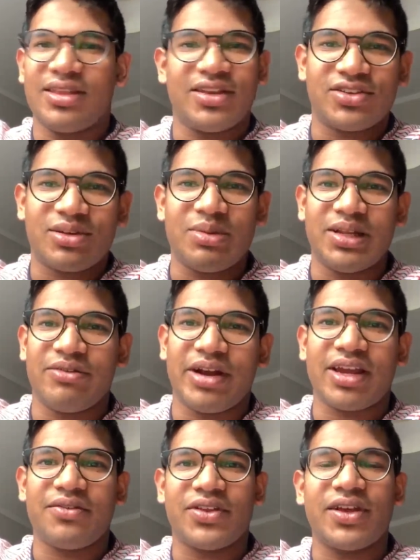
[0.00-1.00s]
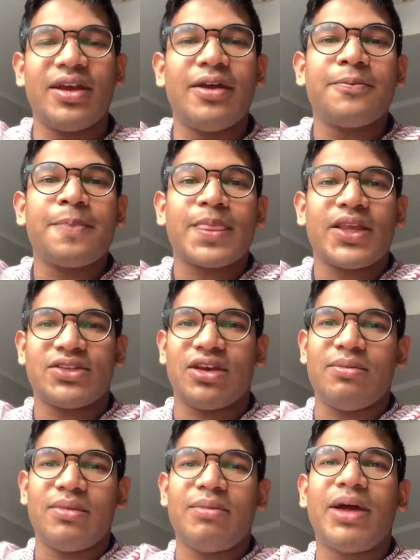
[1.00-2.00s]
just completely wreck everything.
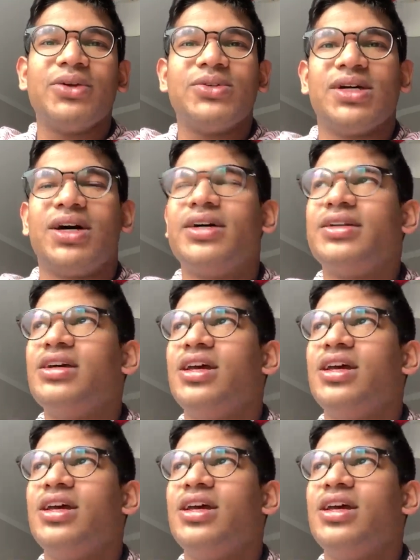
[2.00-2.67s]
So Emmanuel's harder.